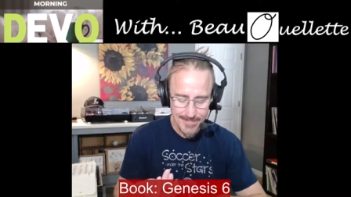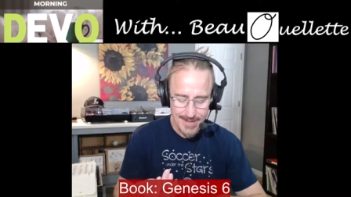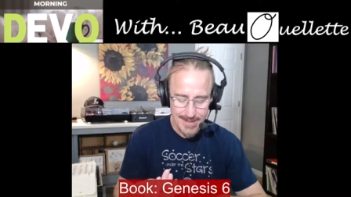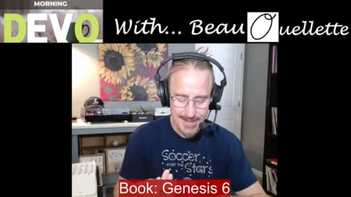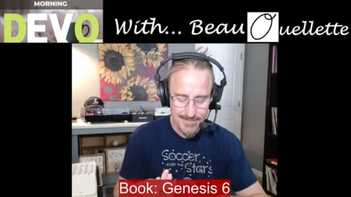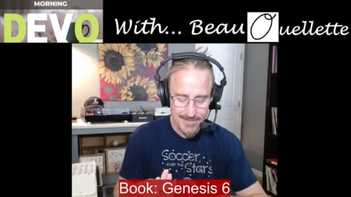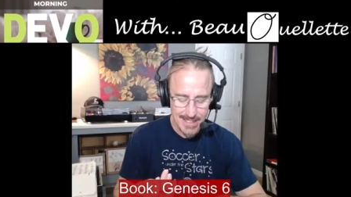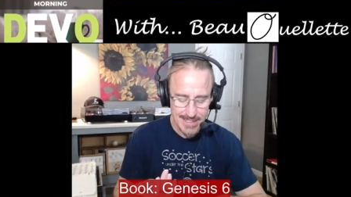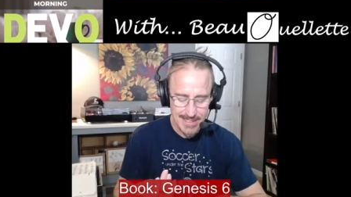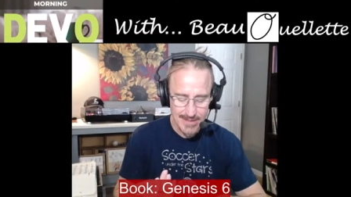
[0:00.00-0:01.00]

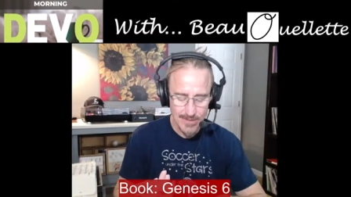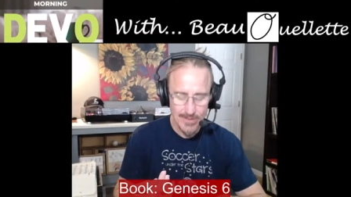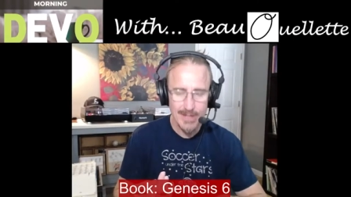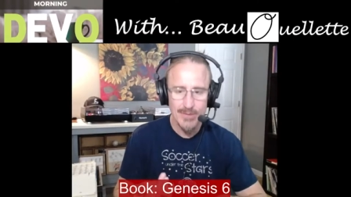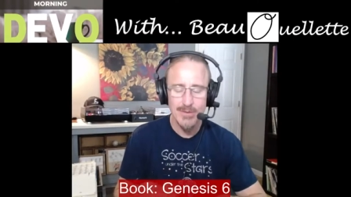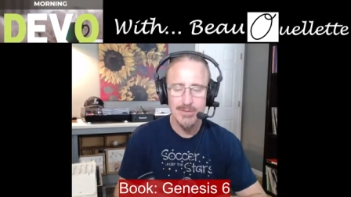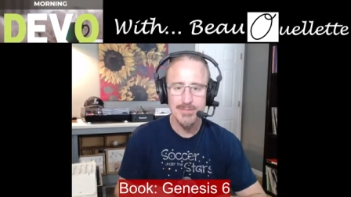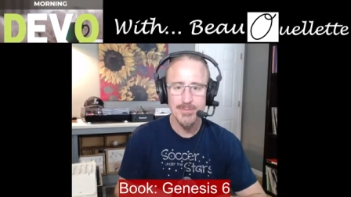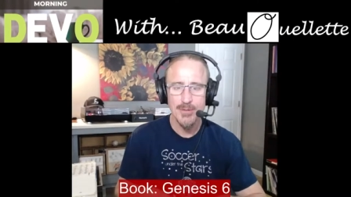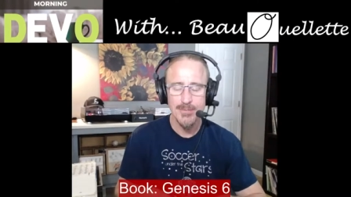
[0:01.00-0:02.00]
devising only what was
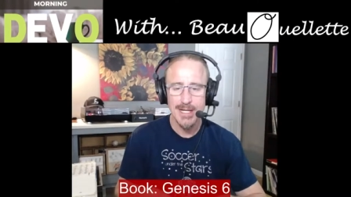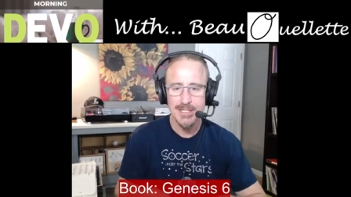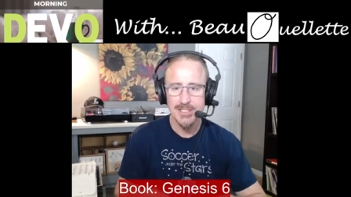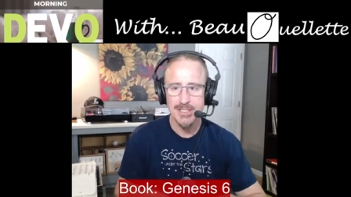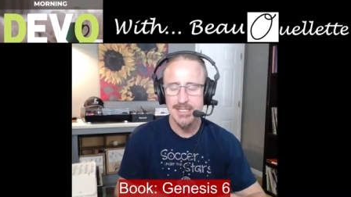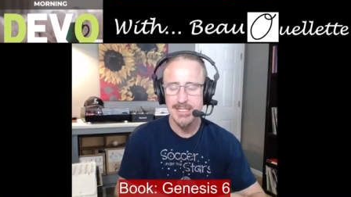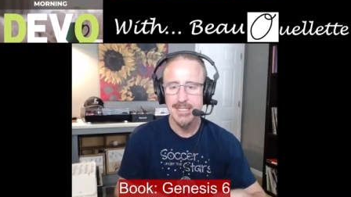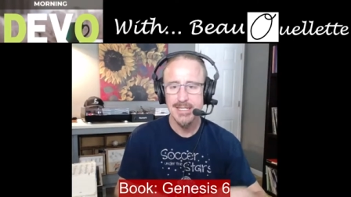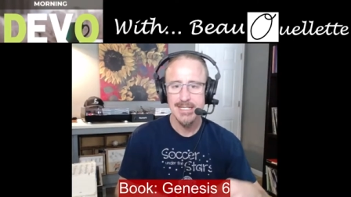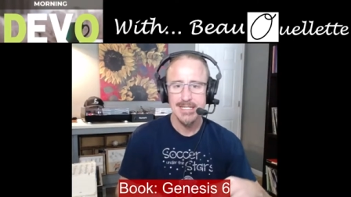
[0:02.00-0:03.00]
perpetually
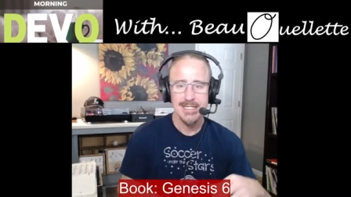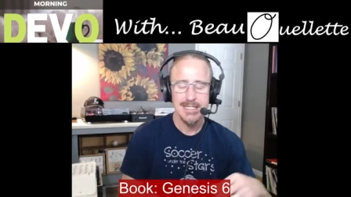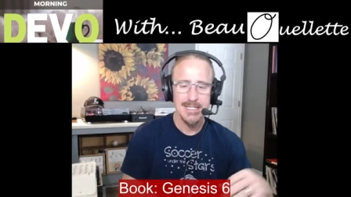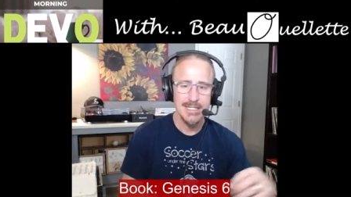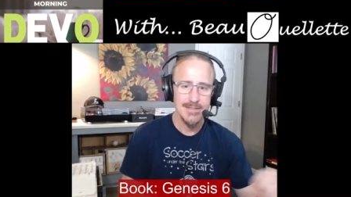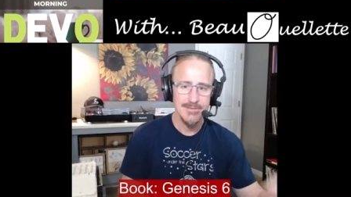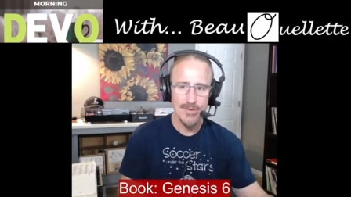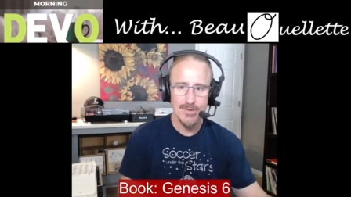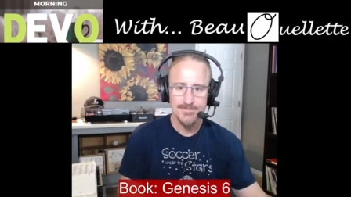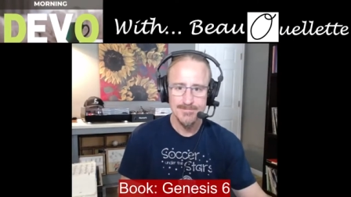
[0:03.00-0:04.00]

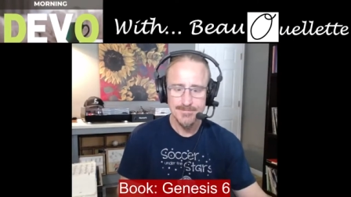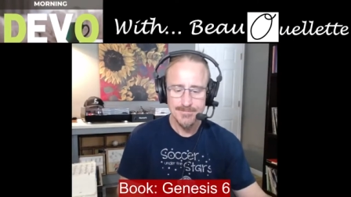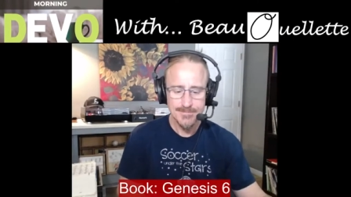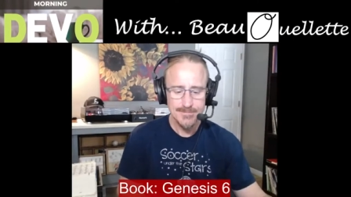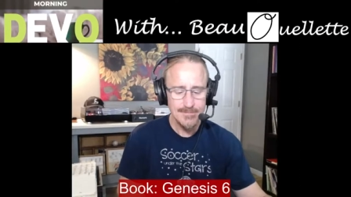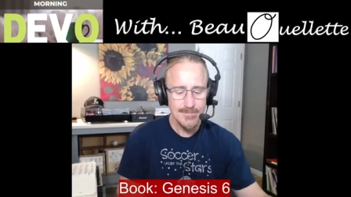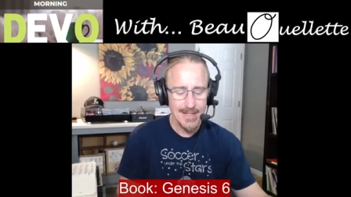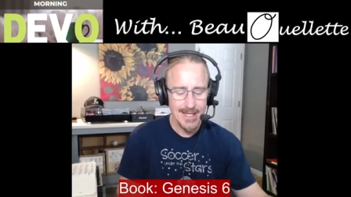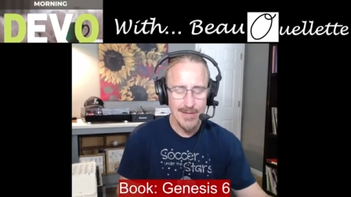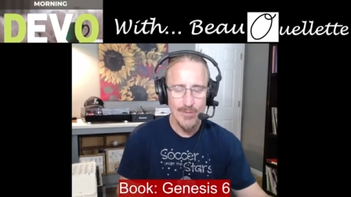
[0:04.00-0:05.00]
evil.
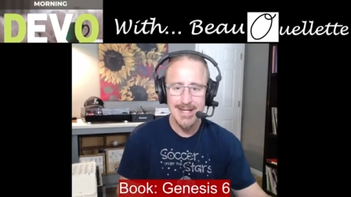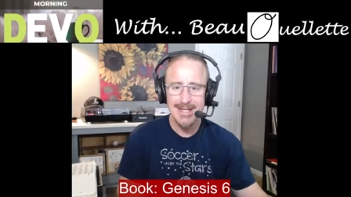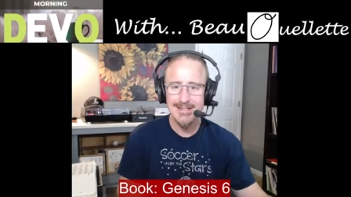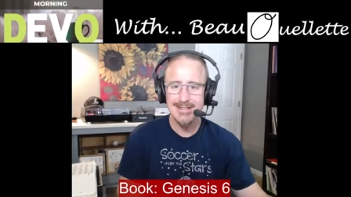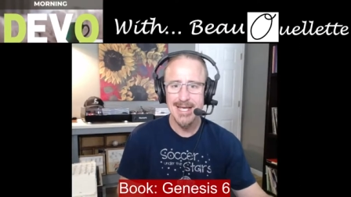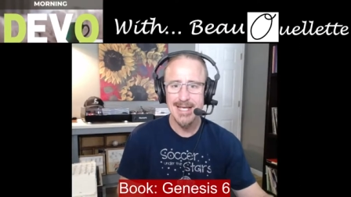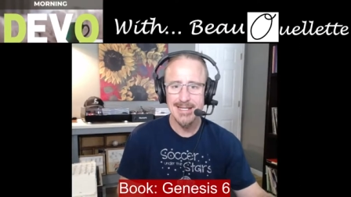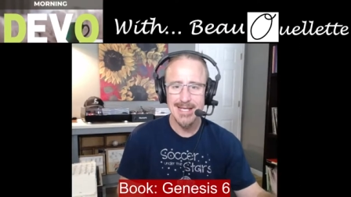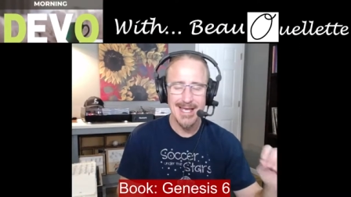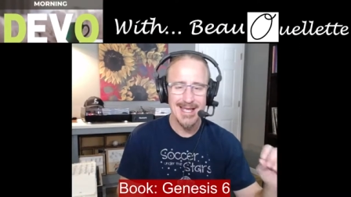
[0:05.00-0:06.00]
And we can
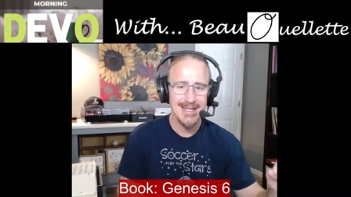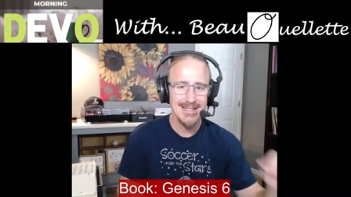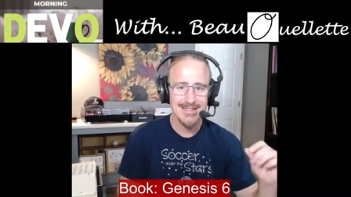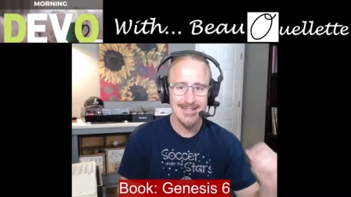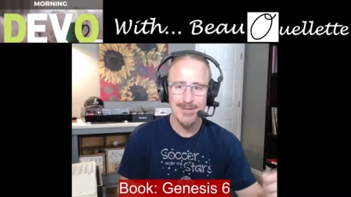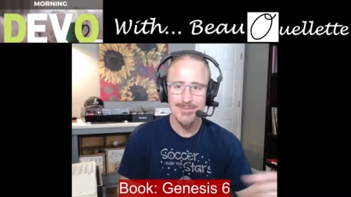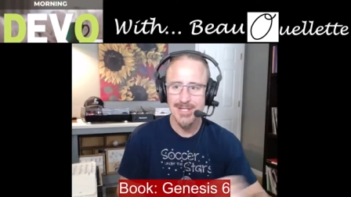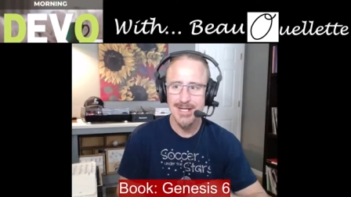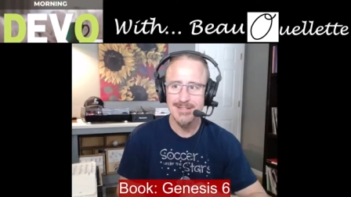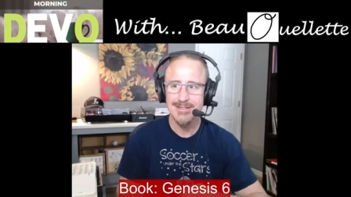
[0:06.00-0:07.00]
take any subject as